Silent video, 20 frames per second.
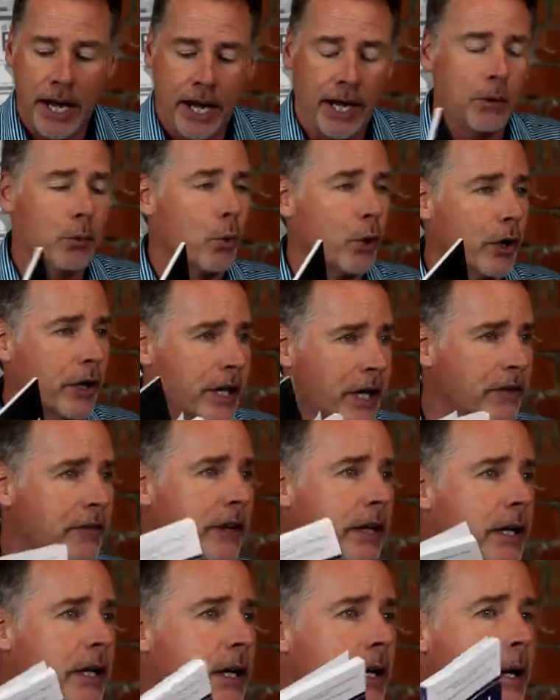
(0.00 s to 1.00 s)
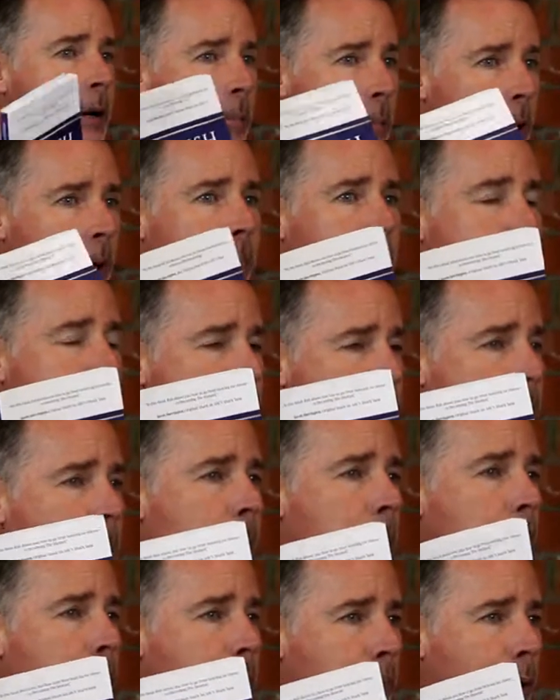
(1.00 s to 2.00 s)
And we're giving Publish,
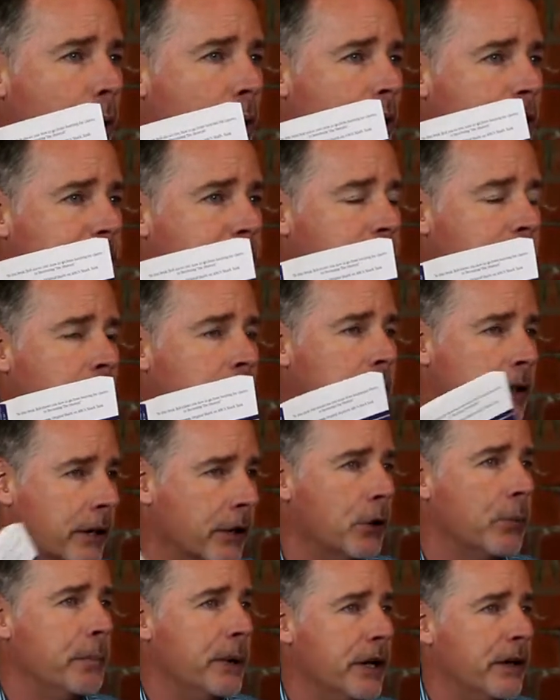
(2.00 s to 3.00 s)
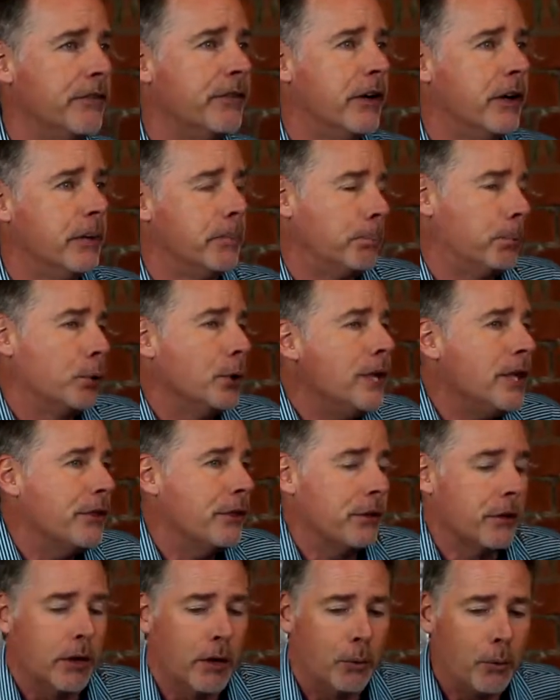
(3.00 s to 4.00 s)
Promote, Profit a little bit of a
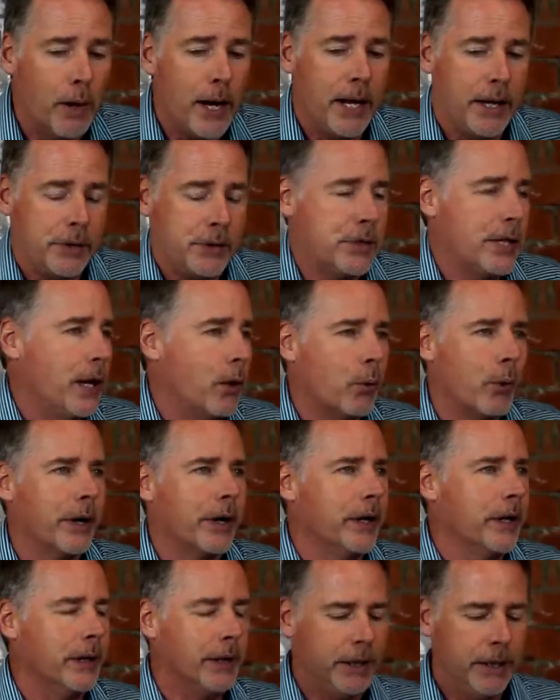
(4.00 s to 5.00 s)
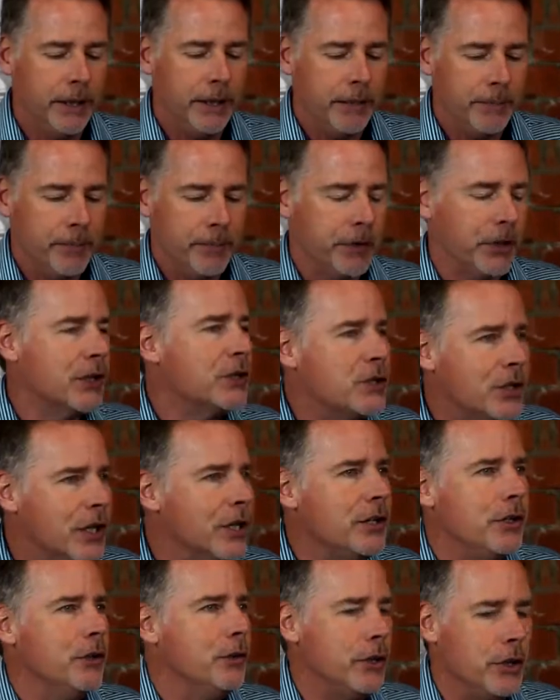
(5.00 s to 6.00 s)
breather, a rest. Now, we're going to
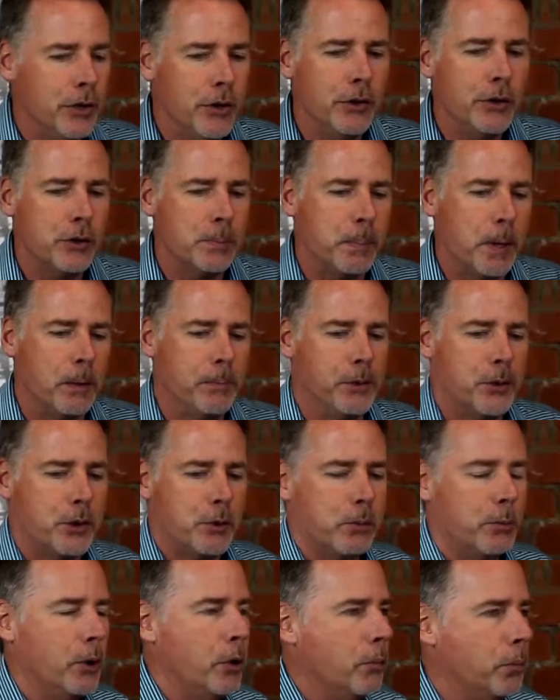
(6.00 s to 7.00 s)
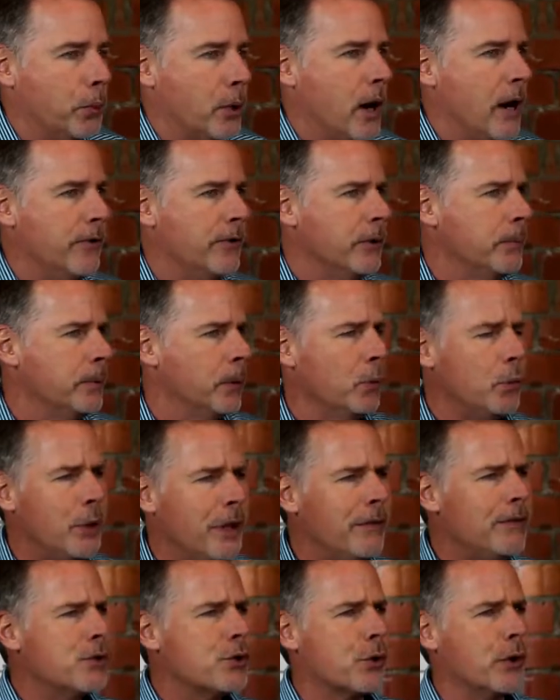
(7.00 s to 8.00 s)
continue to use Publish, Promote, Profit, but
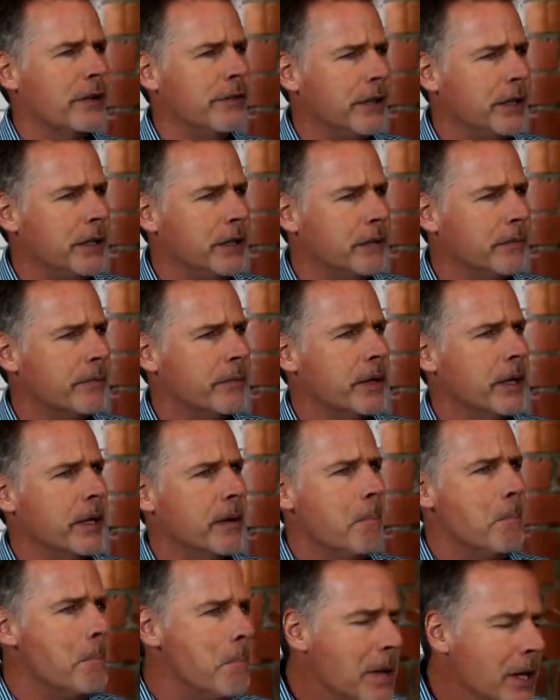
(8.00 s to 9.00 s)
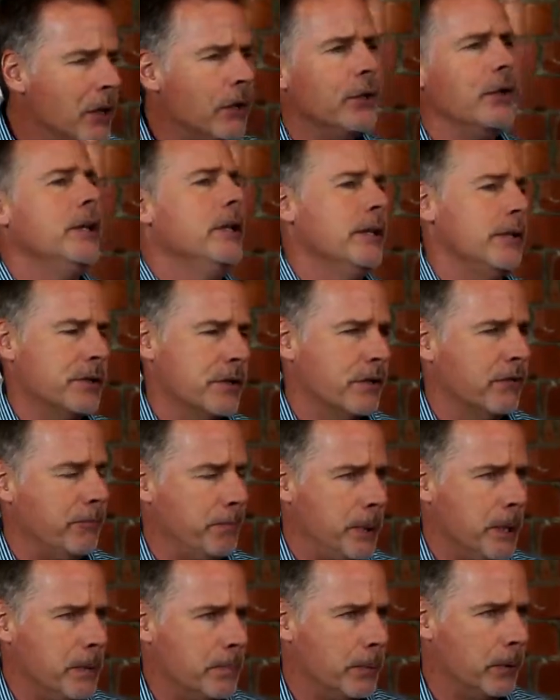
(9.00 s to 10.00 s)
we've driven millions of
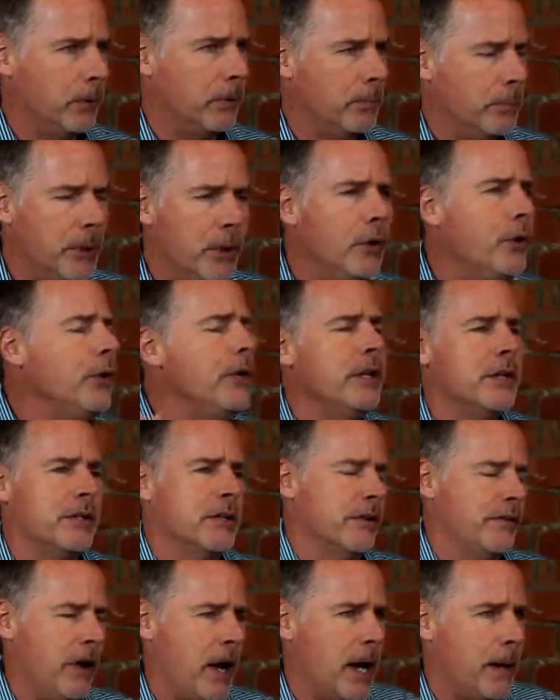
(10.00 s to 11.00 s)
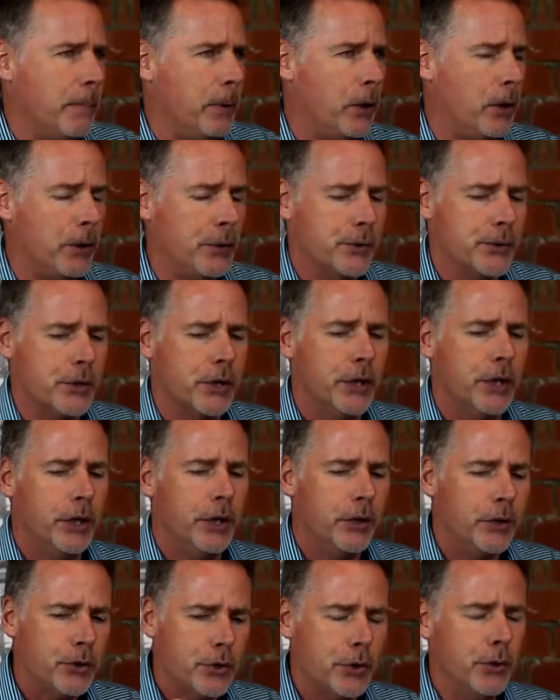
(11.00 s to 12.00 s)
people, millions of eyeballs
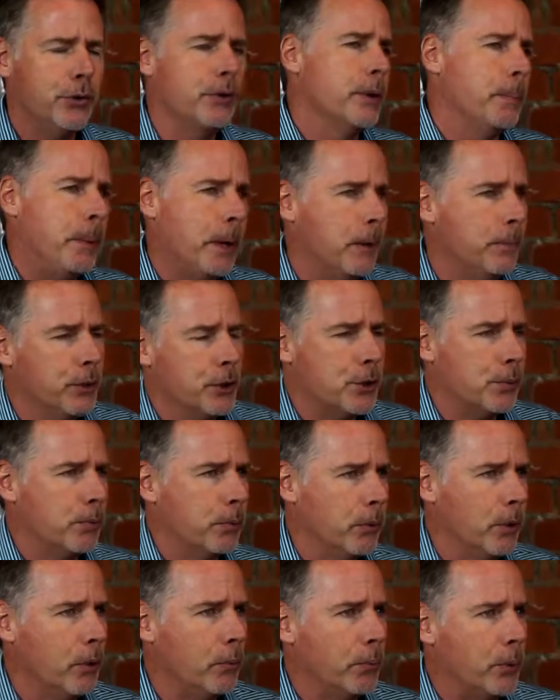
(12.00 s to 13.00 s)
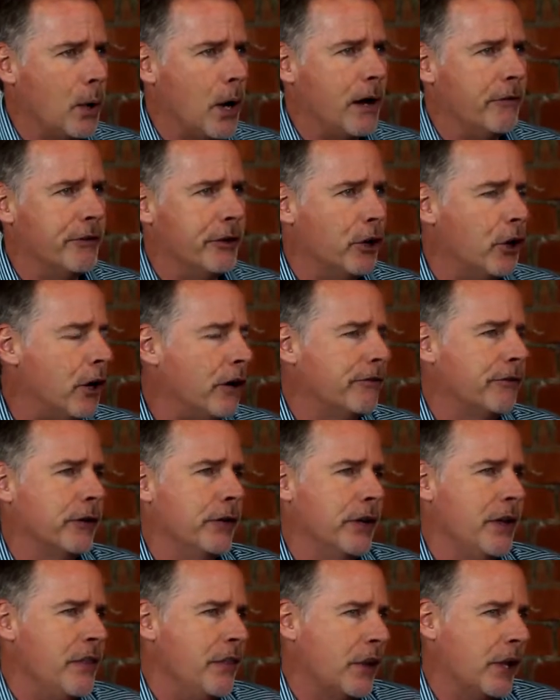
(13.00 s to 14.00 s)
to the Publish, Promote, Profit
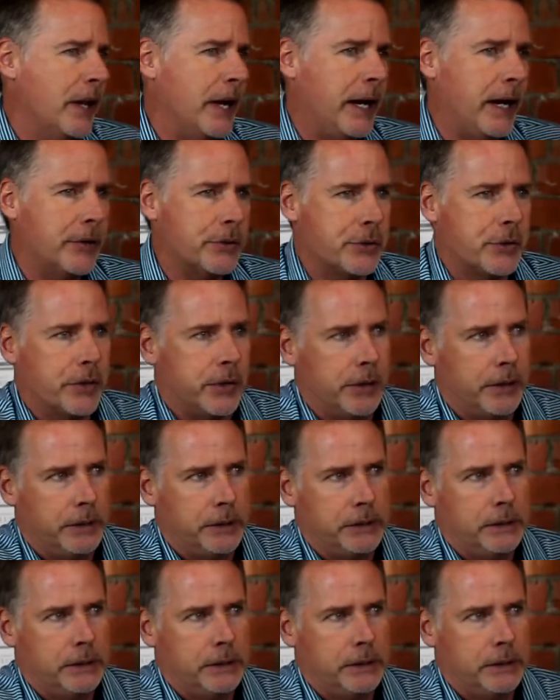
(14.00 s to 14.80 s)
offer in the last